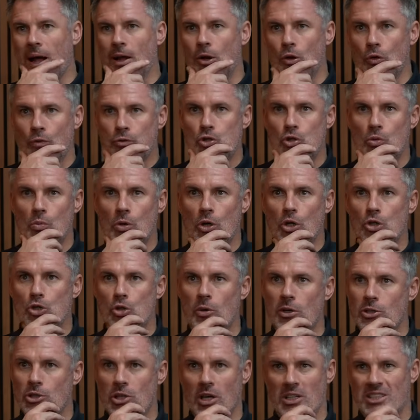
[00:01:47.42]
love doing what I do.
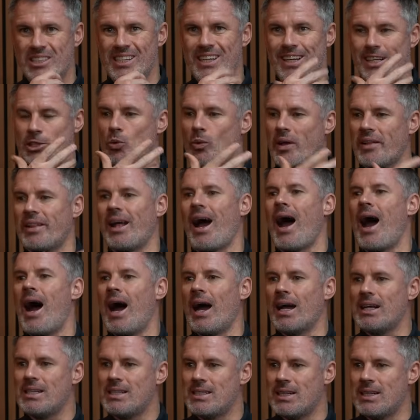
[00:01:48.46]
I certainly don't get the highs